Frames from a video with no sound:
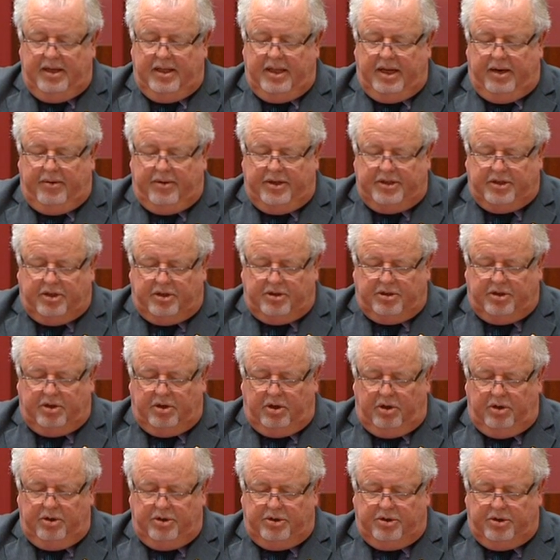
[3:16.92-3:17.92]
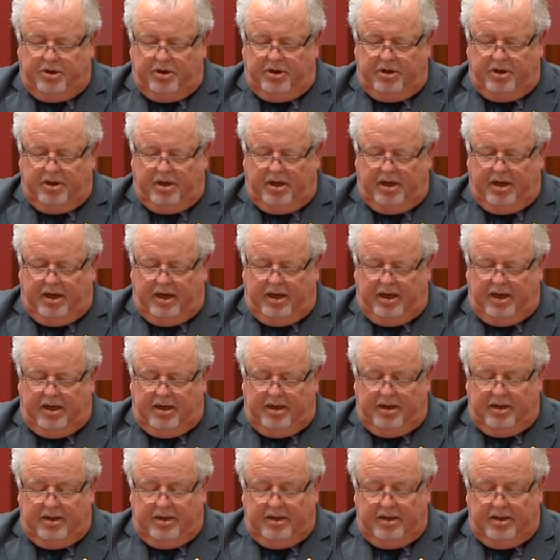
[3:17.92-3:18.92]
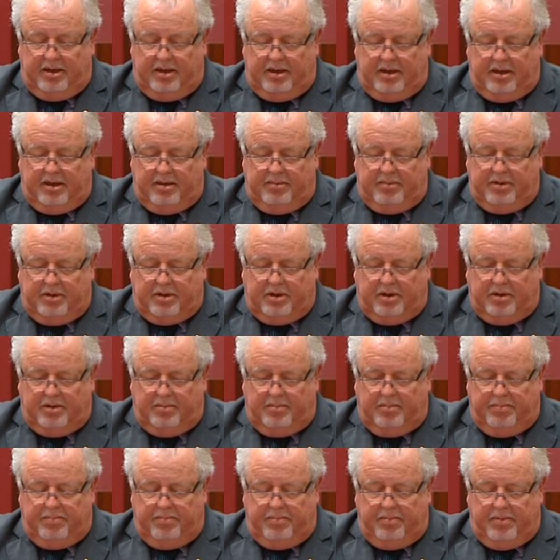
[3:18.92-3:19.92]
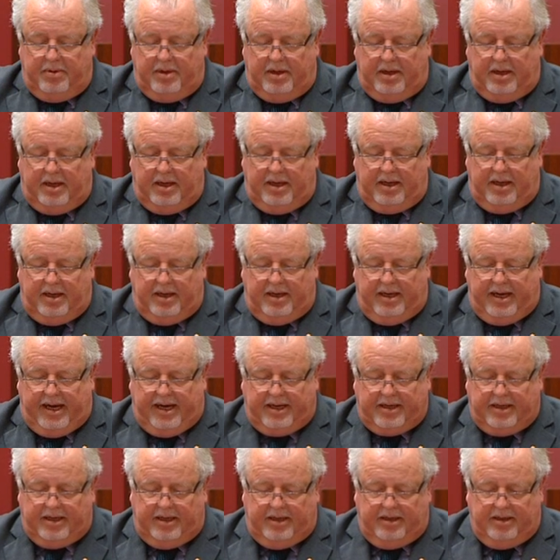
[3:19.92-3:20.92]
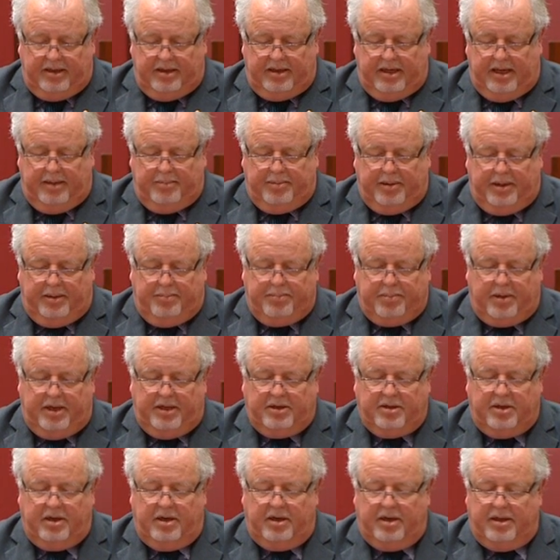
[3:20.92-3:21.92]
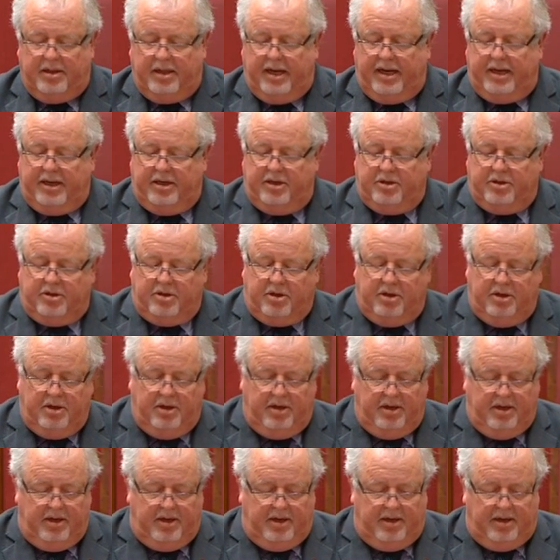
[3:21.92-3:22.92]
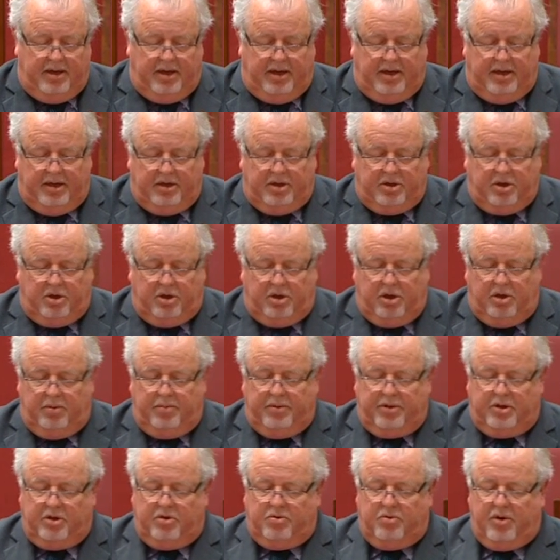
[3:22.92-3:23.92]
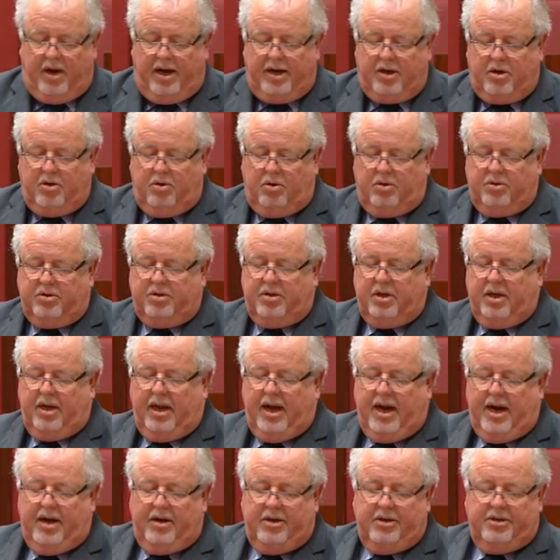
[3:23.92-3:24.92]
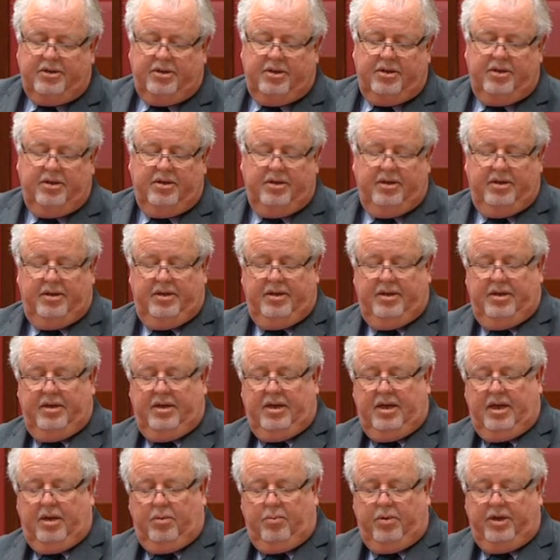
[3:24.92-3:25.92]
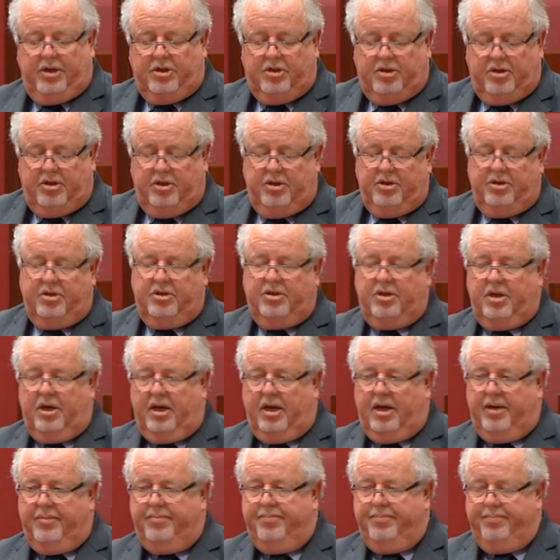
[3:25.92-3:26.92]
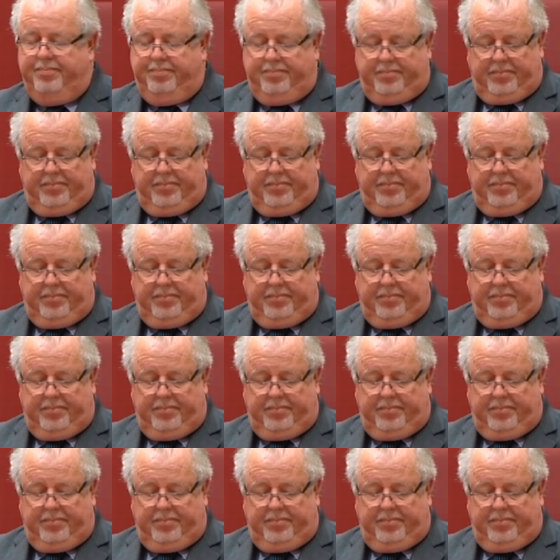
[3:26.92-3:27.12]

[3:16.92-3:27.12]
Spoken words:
There is a solution, Mr. Acting Deputy President, and that is to do with a drug called Solaris, which is a